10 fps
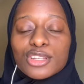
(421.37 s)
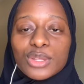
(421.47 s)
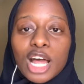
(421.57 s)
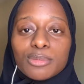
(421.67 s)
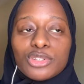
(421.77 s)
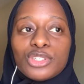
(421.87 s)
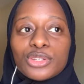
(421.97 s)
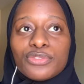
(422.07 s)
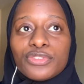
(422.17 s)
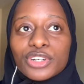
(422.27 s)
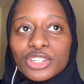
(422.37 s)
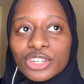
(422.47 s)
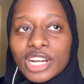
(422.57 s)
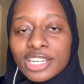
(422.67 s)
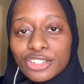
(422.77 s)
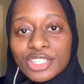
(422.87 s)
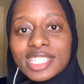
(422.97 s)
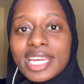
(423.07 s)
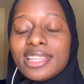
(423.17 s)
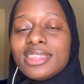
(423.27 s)
helps you to further
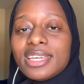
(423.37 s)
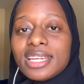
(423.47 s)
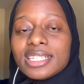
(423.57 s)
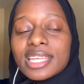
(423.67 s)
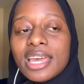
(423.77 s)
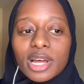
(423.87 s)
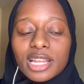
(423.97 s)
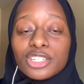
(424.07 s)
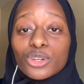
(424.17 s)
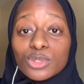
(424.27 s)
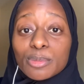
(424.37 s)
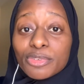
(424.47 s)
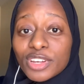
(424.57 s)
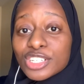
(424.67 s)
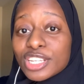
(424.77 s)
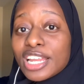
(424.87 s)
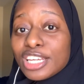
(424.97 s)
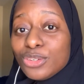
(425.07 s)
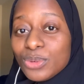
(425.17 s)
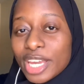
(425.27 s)
understand things. It shows the professor that like
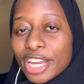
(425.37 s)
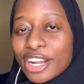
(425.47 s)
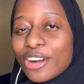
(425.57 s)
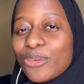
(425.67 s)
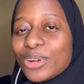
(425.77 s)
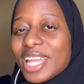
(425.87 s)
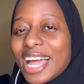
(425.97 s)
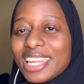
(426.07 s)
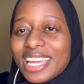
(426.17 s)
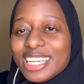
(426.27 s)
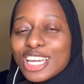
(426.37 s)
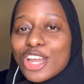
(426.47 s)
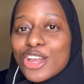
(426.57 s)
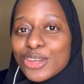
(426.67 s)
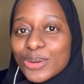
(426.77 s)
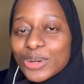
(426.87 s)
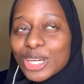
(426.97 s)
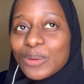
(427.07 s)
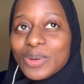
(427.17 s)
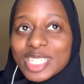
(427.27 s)
you care, or that like you're
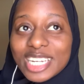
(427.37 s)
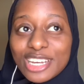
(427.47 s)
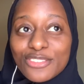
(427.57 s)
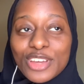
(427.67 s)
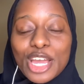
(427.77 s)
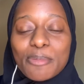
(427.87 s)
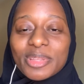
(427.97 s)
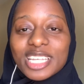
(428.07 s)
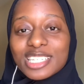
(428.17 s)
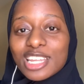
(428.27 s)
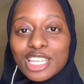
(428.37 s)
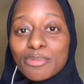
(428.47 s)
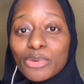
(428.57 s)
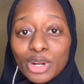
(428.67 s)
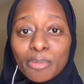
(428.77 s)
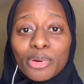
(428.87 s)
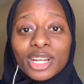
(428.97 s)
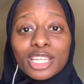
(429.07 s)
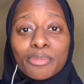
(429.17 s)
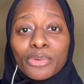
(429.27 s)
inquisitive, but that's not the important part.
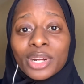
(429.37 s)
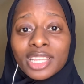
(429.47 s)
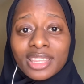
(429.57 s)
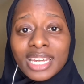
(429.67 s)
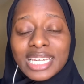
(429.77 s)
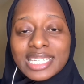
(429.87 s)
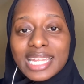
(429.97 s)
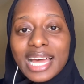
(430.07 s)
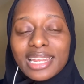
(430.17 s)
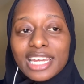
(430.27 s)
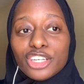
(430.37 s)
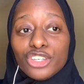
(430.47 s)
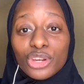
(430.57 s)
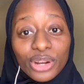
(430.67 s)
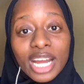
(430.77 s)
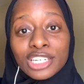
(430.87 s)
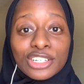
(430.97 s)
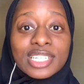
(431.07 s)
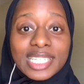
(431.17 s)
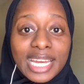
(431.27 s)
The important thing is that like you're
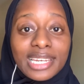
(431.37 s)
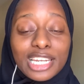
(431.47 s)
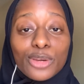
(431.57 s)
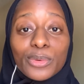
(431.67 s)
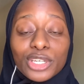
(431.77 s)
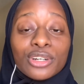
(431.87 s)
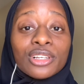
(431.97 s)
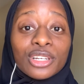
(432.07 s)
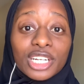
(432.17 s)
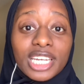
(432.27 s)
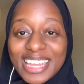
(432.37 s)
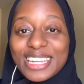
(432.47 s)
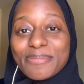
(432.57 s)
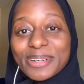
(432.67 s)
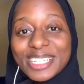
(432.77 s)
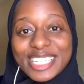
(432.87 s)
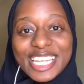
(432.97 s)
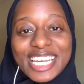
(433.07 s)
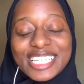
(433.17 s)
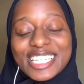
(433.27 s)
understanding what you're learning. Number
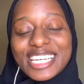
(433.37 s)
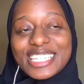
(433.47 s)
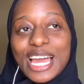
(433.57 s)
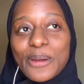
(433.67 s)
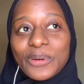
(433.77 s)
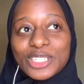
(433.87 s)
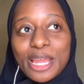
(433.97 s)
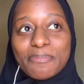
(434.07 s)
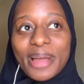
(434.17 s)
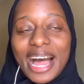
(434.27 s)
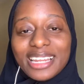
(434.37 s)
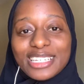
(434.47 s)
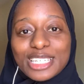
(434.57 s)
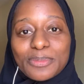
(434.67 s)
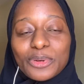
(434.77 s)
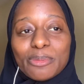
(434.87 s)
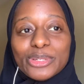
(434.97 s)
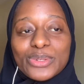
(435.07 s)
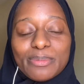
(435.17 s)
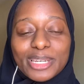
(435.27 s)
6 is I wish I balanced more
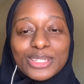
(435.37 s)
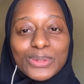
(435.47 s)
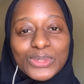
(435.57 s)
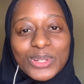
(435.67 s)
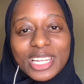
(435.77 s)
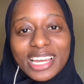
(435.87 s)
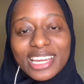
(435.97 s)
between my social life